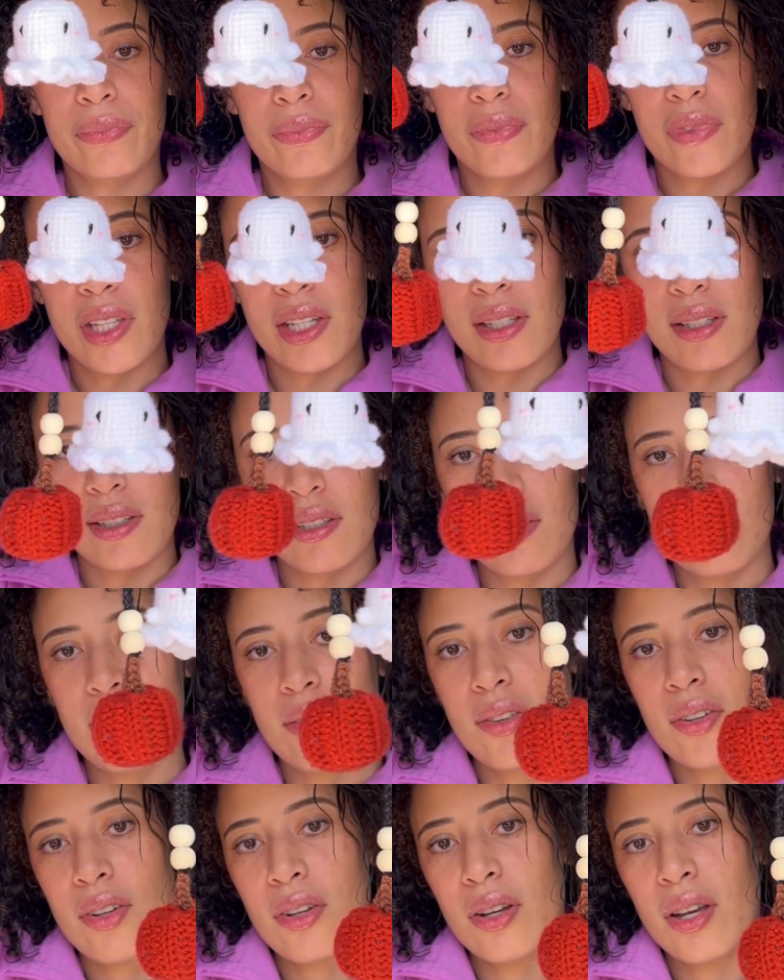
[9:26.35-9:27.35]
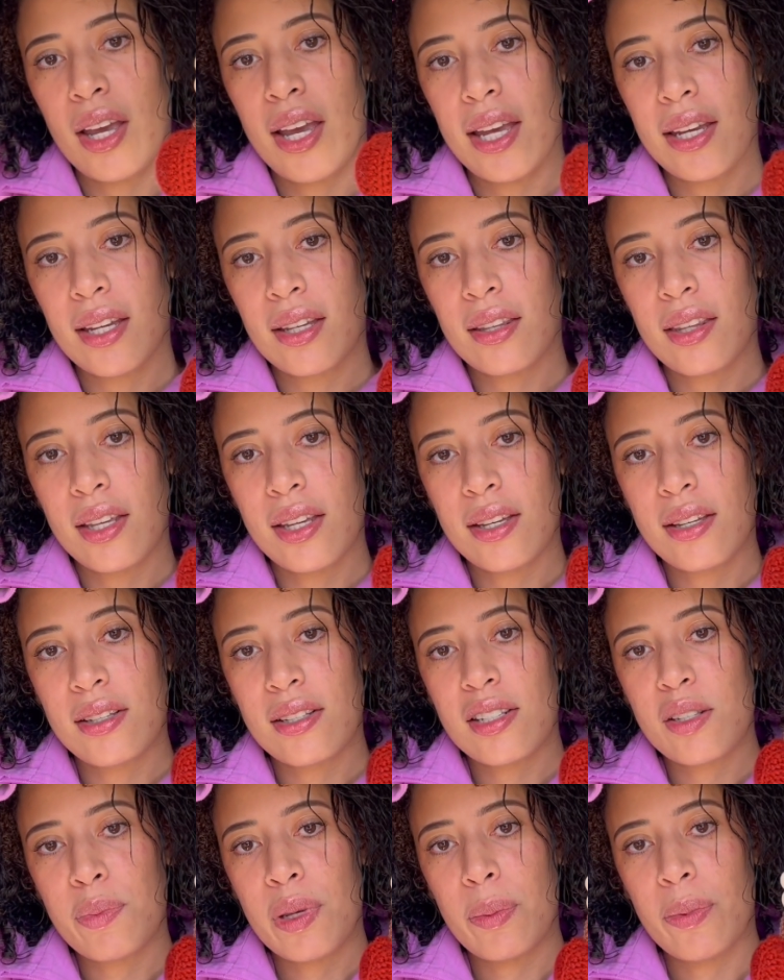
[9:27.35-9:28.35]
These little hanging
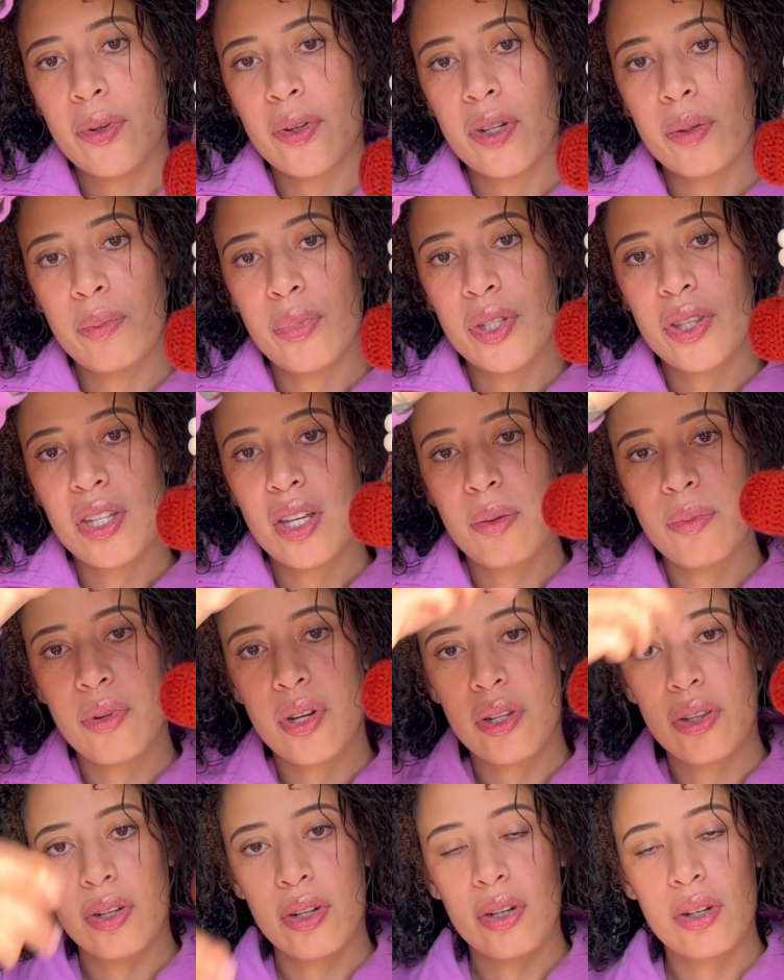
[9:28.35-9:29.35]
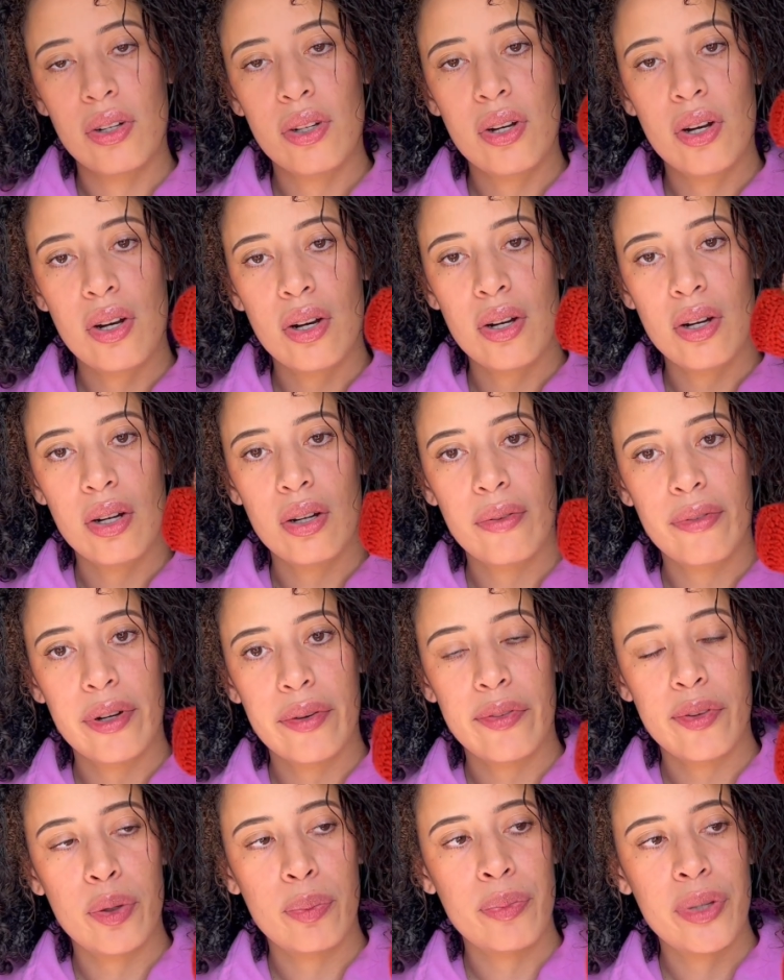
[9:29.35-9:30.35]
things, people can put them on their car
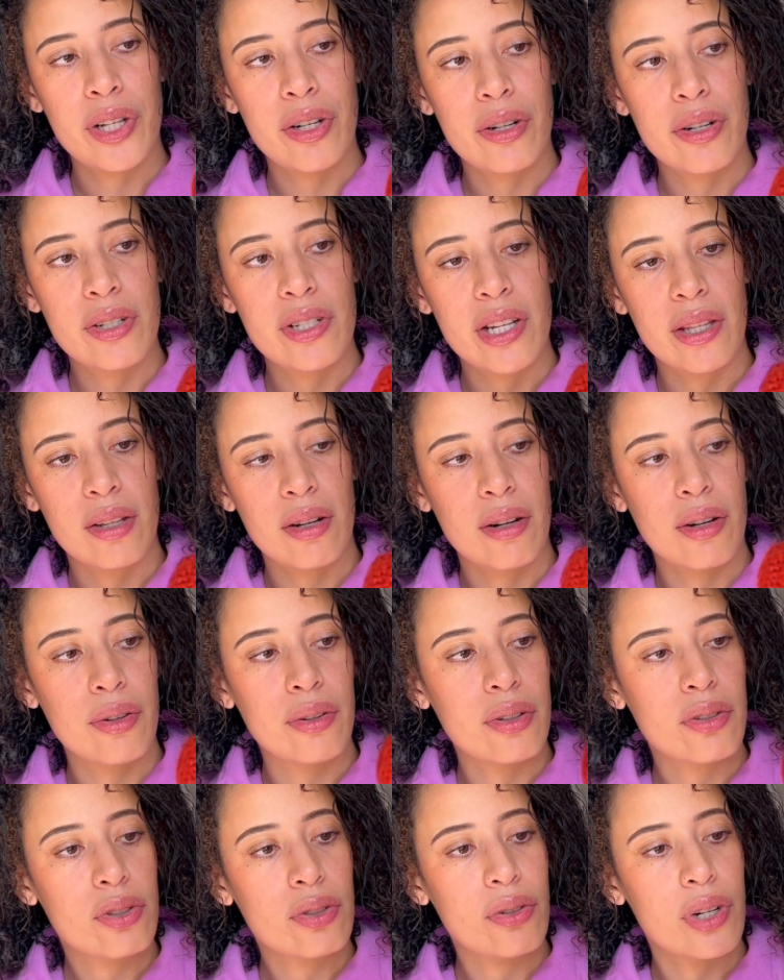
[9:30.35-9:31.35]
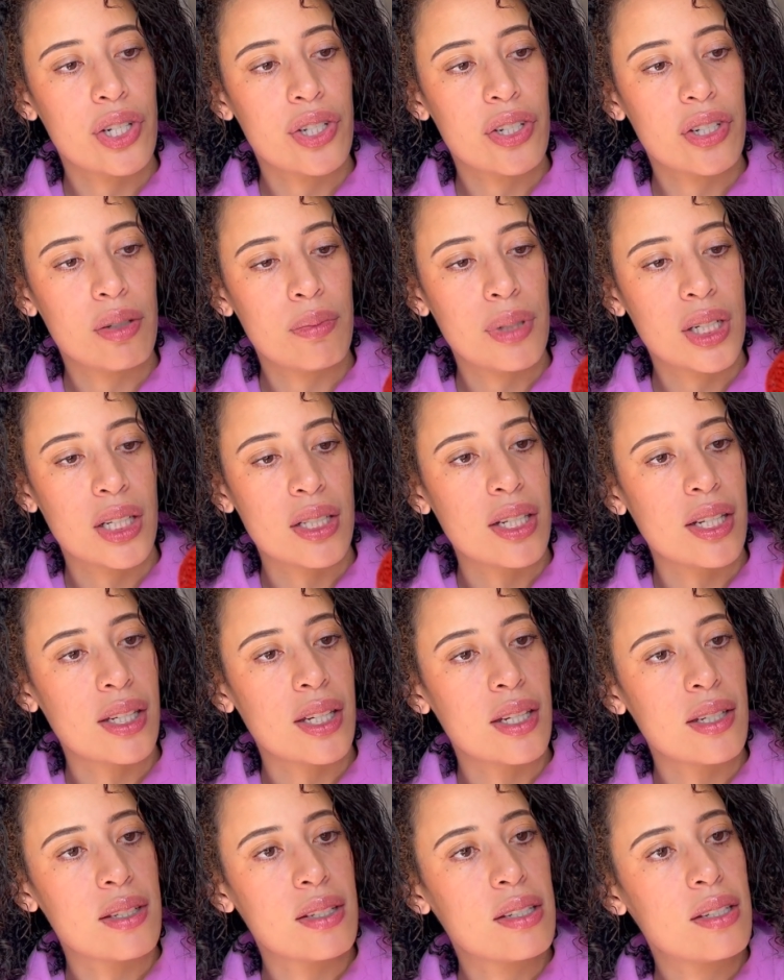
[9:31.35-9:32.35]
rearview mirrors at their own discretion, because I
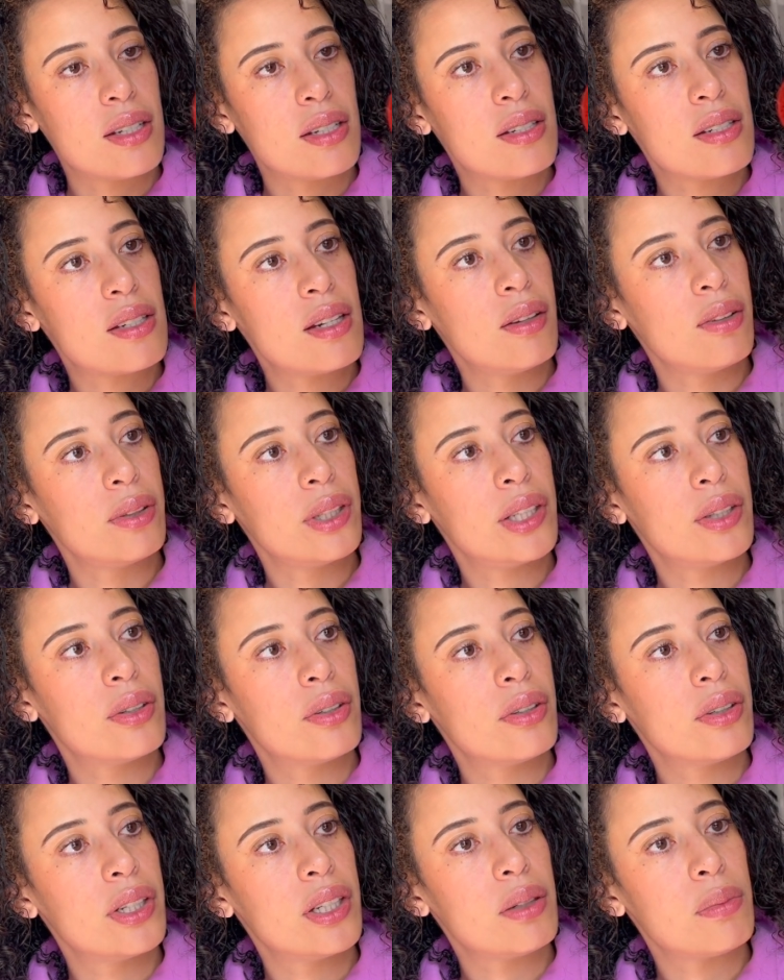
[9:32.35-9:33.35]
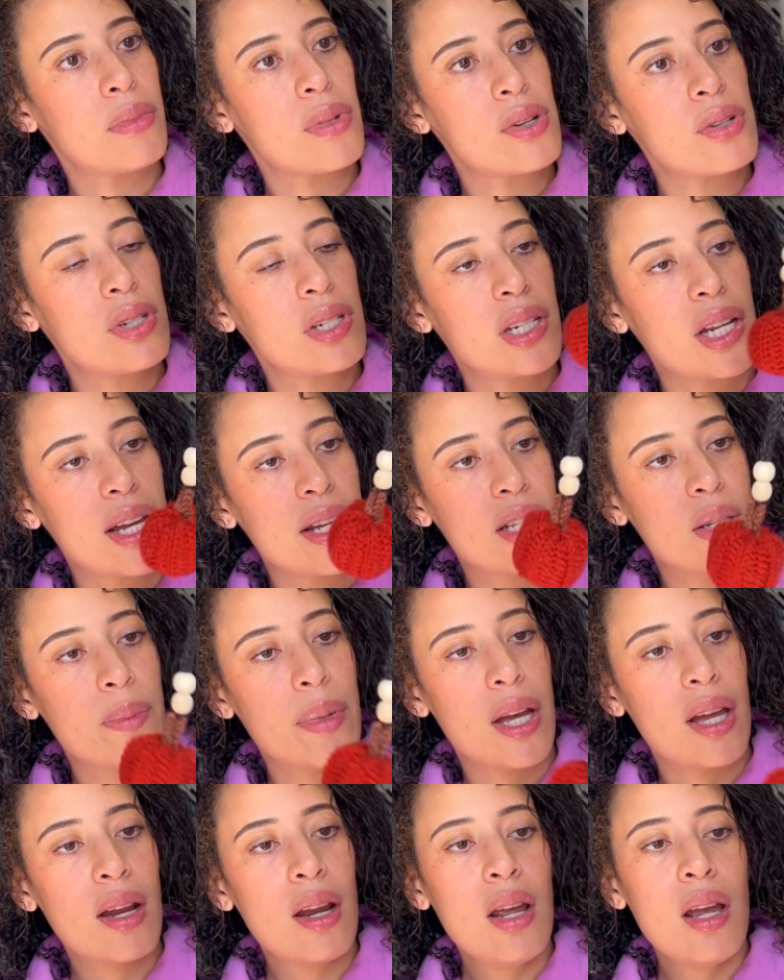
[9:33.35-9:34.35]
guess it's illegal in most states, but